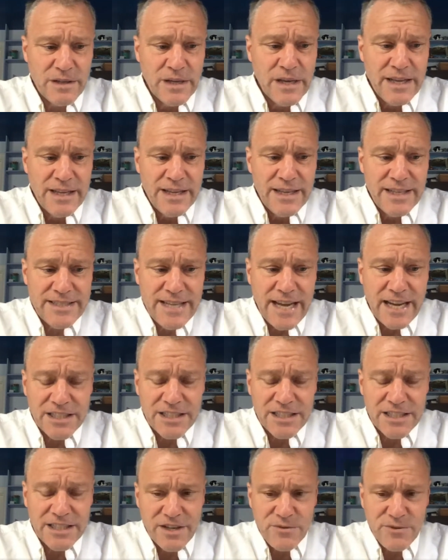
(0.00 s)
it's actually
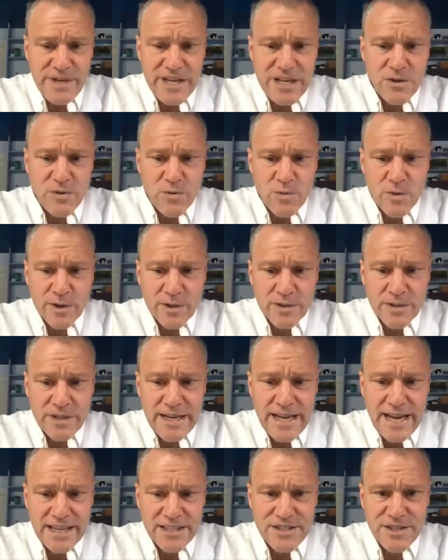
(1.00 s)
a Greek word that
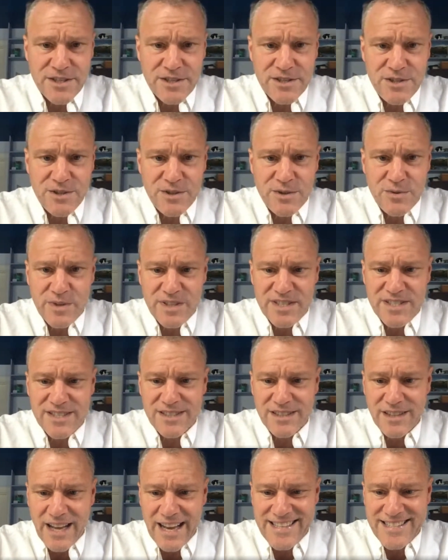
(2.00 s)
has to do with
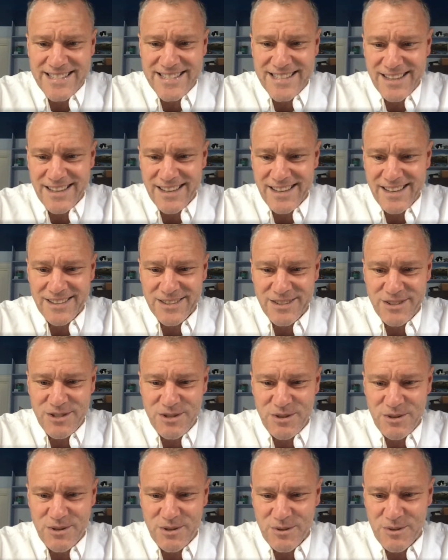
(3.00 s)
slicing
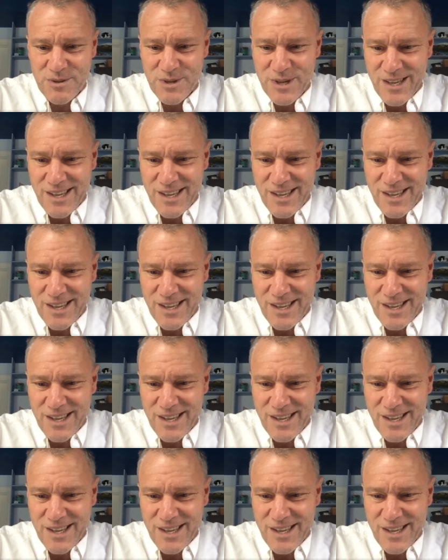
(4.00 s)
into.